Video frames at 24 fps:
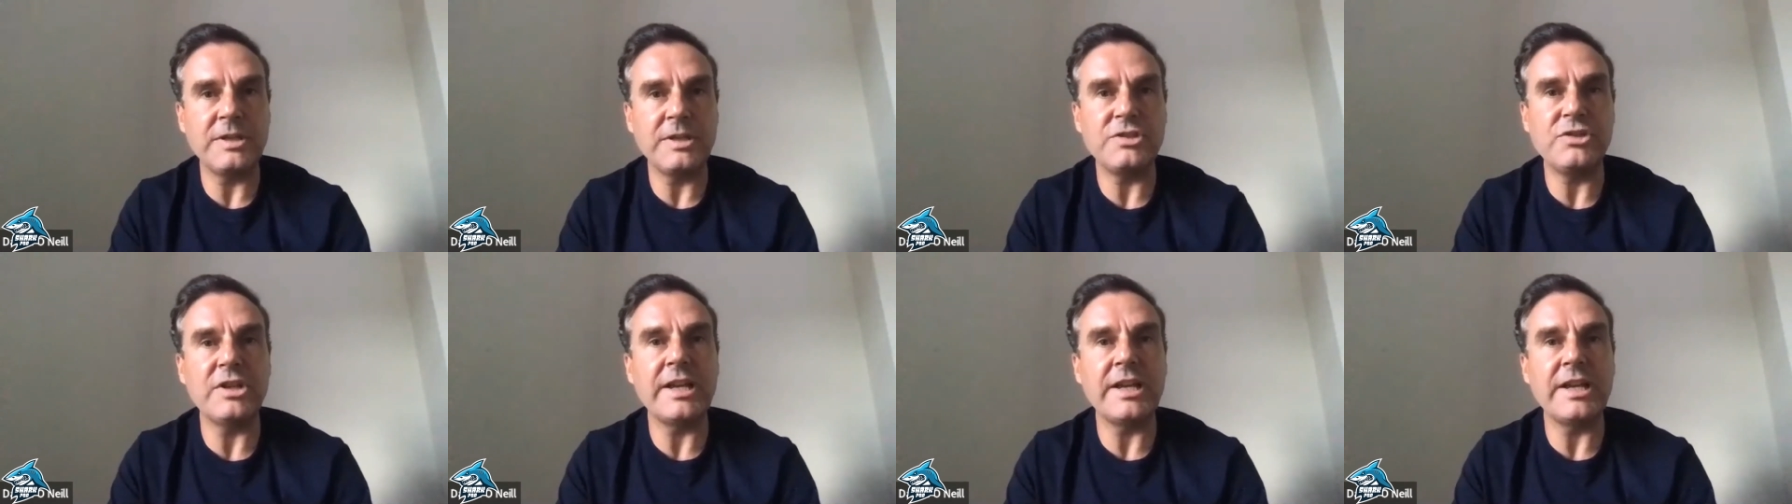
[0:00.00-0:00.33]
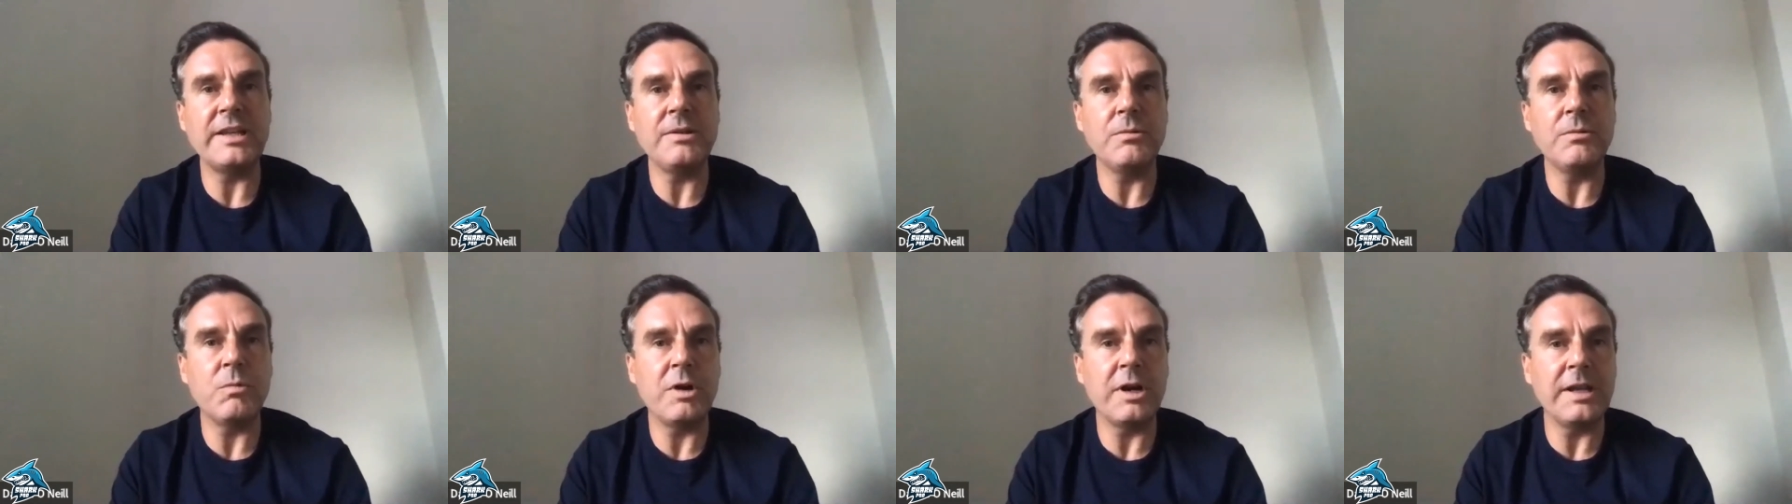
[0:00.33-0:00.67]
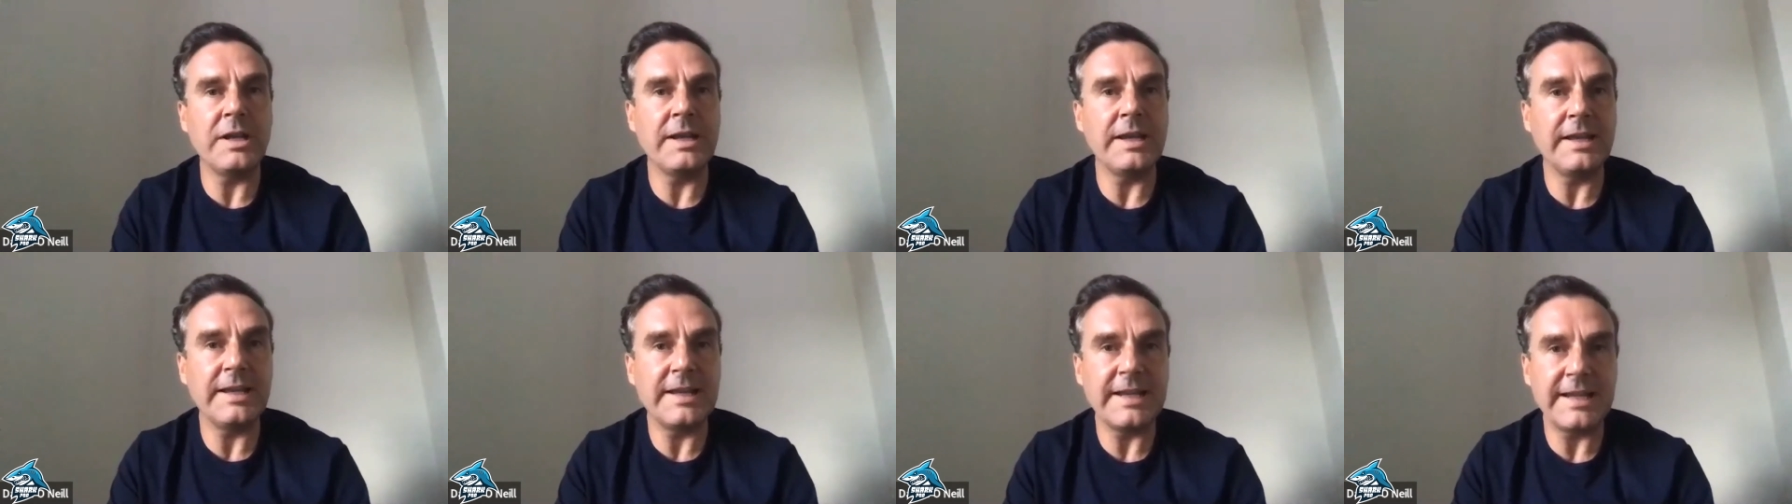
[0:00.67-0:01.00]

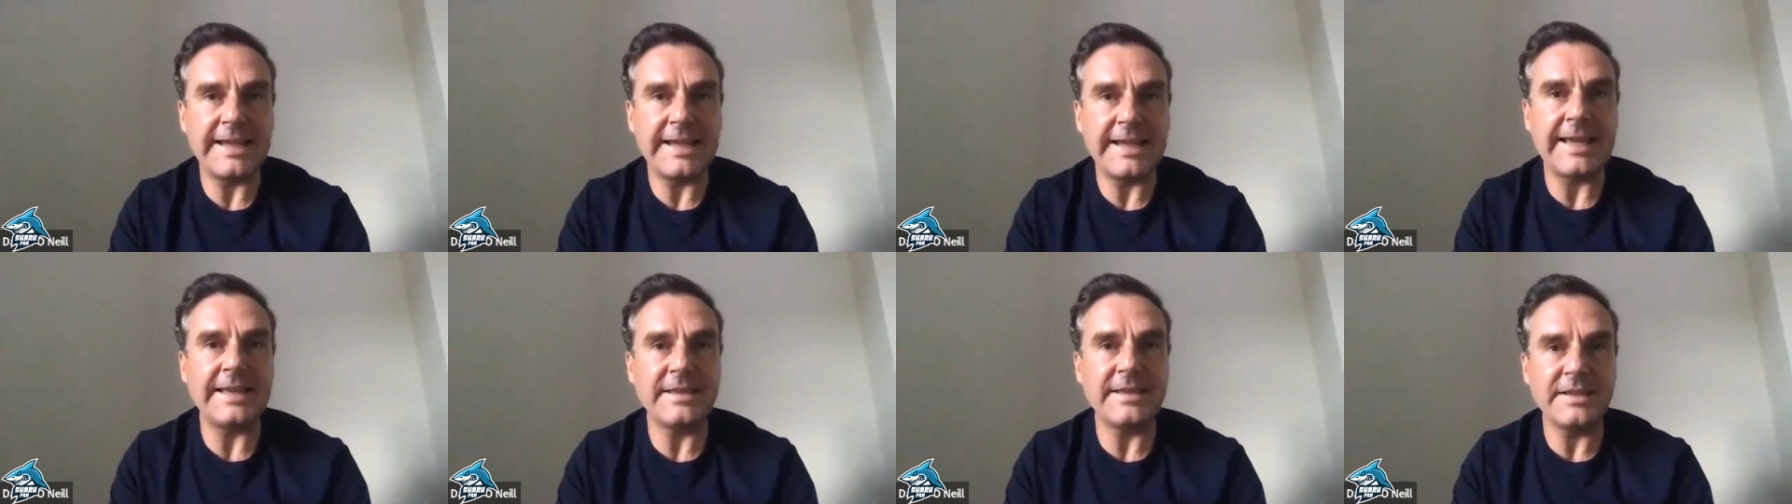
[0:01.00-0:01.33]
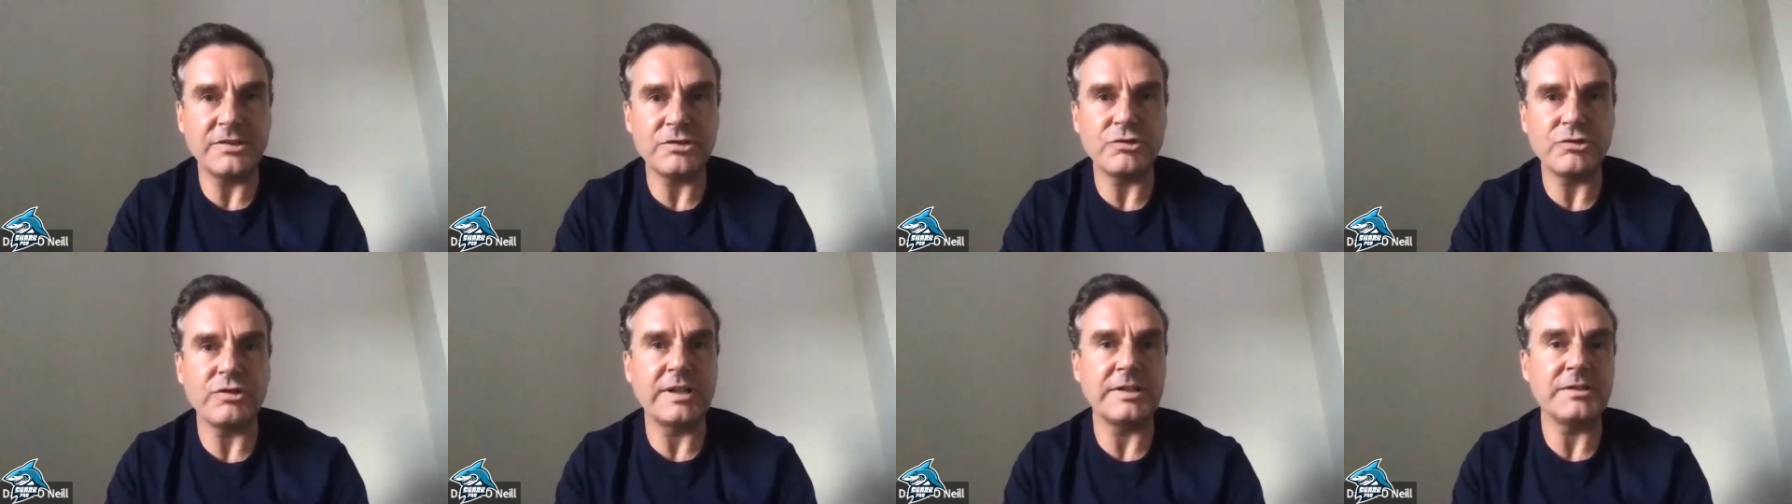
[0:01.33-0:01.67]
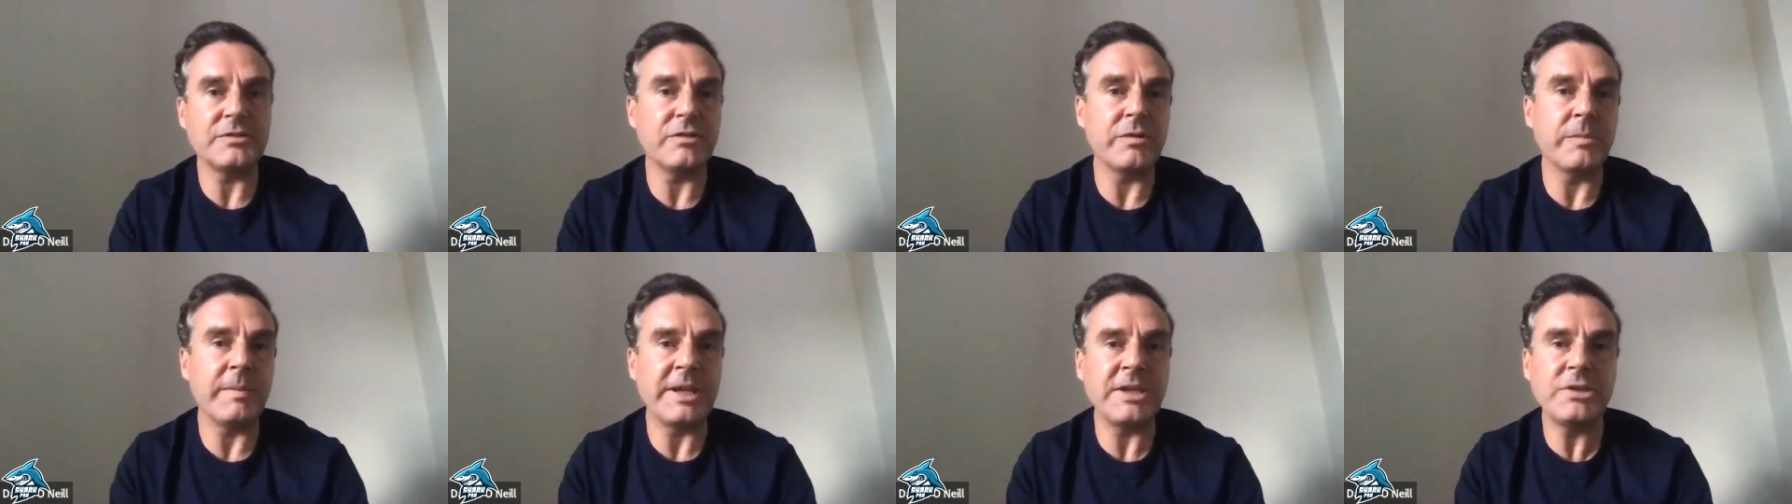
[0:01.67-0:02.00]
genuinely can get this
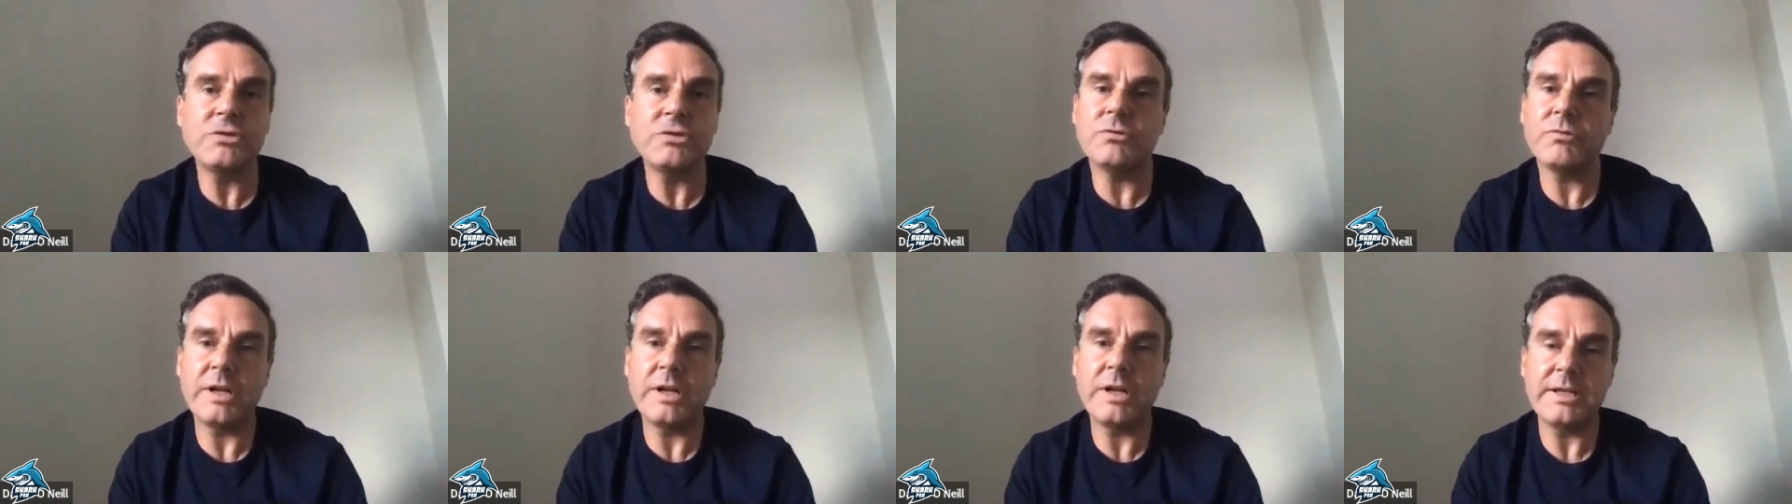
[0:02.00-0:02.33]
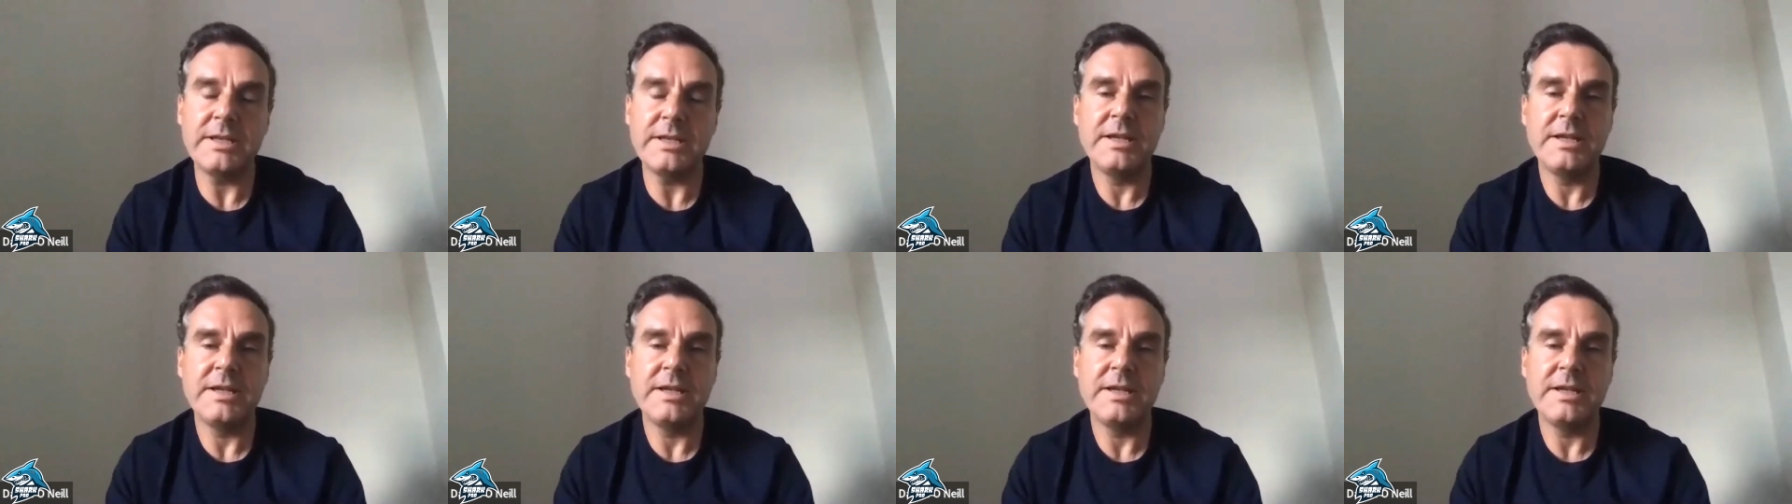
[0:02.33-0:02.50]
transformation right.